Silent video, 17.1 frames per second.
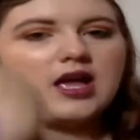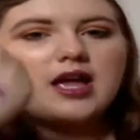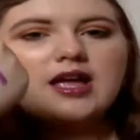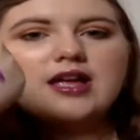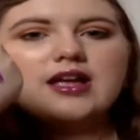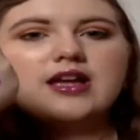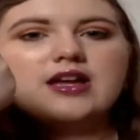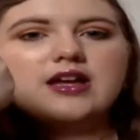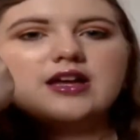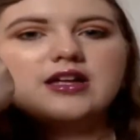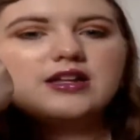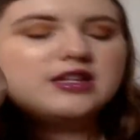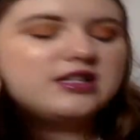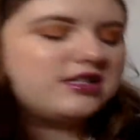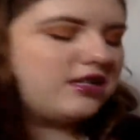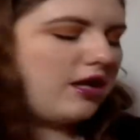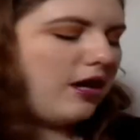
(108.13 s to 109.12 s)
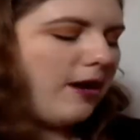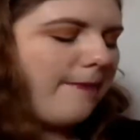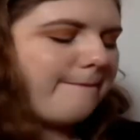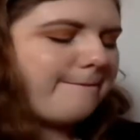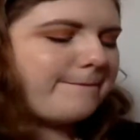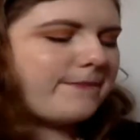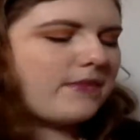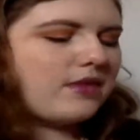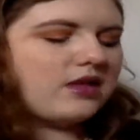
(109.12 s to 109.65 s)
And it's not
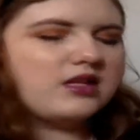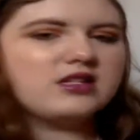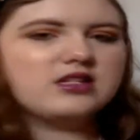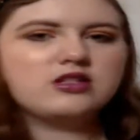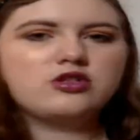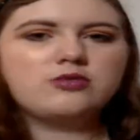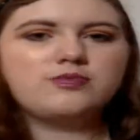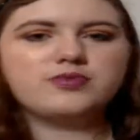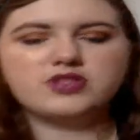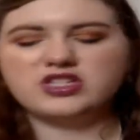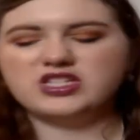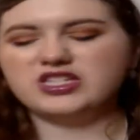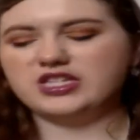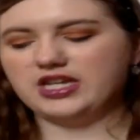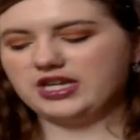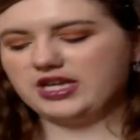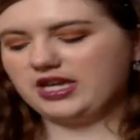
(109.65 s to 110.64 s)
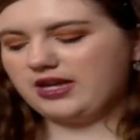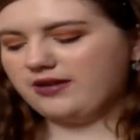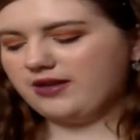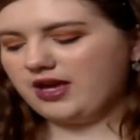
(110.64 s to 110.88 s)
super sticky,